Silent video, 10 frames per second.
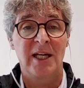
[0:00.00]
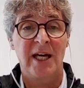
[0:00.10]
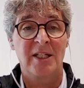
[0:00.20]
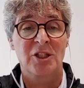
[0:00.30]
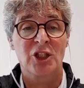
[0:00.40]

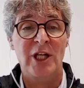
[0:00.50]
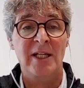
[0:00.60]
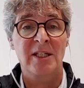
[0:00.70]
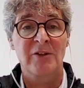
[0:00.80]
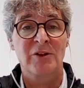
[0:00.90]
and
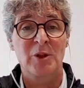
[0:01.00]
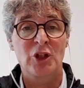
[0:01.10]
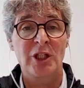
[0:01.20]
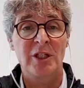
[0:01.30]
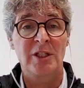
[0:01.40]
check if the
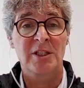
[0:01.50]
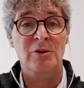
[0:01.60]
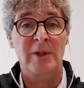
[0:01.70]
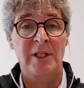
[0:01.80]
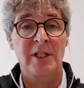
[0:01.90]
machine
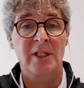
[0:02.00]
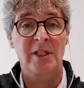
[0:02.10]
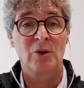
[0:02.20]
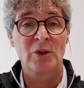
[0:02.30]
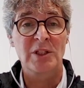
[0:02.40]
is running
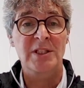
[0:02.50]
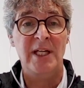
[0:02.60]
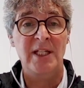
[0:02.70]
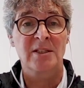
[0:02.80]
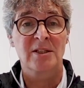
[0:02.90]
in good
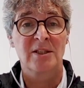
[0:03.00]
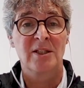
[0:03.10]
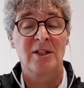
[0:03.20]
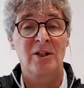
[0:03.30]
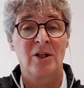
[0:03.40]
state
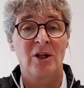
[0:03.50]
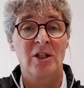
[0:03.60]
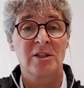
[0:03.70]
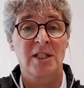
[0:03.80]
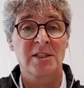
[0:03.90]

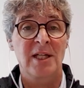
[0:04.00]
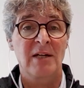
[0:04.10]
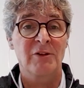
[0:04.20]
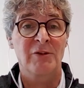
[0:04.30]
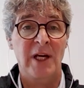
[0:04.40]
or does it
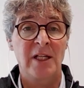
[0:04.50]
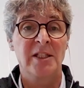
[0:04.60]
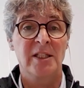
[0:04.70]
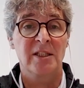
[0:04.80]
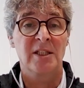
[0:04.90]
have a
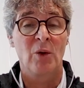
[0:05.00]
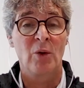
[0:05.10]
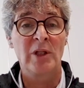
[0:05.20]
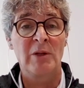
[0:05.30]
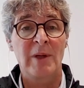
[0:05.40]
failure. And
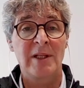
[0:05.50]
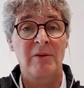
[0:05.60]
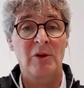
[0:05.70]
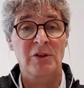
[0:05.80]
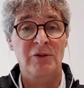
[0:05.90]
only when there
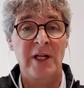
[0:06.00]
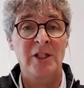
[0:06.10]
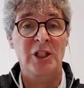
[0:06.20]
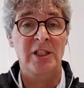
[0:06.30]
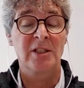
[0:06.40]
was a
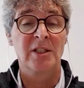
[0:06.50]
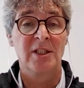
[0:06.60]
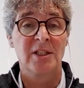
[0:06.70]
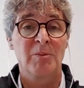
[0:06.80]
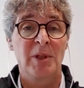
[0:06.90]
failure,
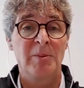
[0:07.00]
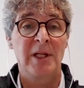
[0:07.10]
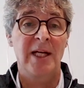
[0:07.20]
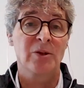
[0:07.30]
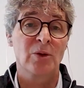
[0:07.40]
the
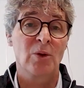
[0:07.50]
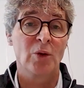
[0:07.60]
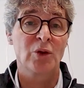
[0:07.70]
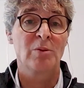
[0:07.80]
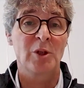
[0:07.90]
people had to go
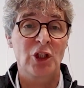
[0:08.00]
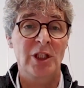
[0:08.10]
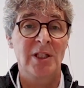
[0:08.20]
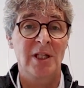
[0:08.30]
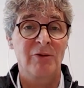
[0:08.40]
to the
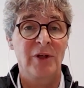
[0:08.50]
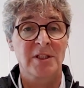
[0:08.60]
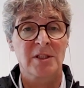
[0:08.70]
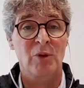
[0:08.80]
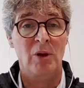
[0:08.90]
machine and
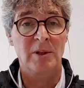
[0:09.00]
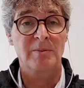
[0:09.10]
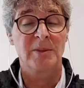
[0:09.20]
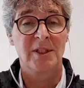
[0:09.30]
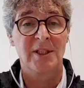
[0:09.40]
fix the
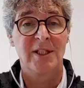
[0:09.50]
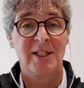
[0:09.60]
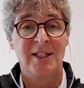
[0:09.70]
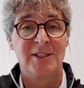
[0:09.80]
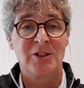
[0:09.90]
problem.
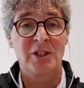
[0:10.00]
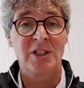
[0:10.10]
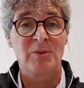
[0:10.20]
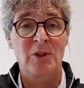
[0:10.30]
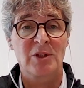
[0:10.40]
So
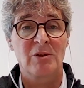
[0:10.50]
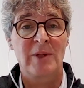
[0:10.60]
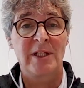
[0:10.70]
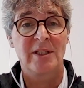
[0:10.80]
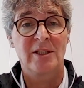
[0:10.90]
this was
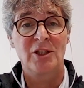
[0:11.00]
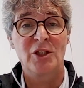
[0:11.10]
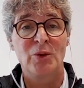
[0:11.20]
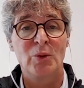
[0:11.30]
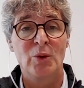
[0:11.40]
already a
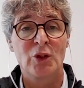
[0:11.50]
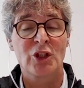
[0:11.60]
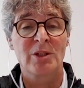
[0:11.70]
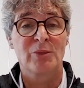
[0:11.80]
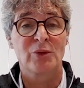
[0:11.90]
huge
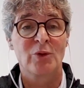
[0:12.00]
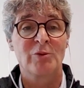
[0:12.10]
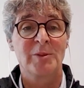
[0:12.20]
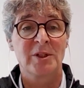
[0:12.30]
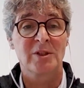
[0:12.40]

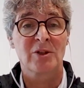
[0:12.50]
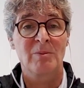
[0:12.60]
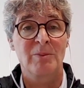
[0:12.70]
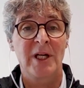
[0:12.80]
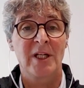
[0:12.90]
improvement
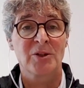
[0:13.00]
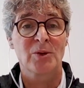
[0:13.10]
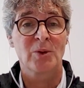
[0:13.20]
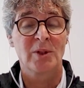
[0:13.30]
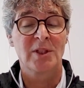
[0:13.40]
compared
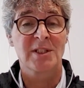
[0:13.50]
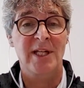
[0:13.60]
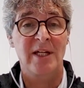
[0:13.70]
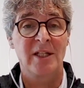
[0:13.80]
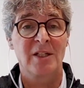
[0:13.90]
to
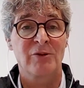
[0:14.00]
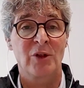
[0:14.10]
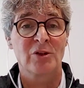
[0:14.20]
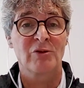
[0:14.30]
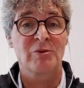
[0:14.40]
standing in
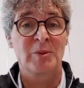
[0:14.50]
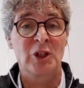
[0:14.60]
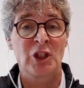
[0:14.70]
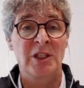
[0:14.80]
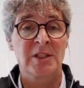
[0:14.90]
front of the machine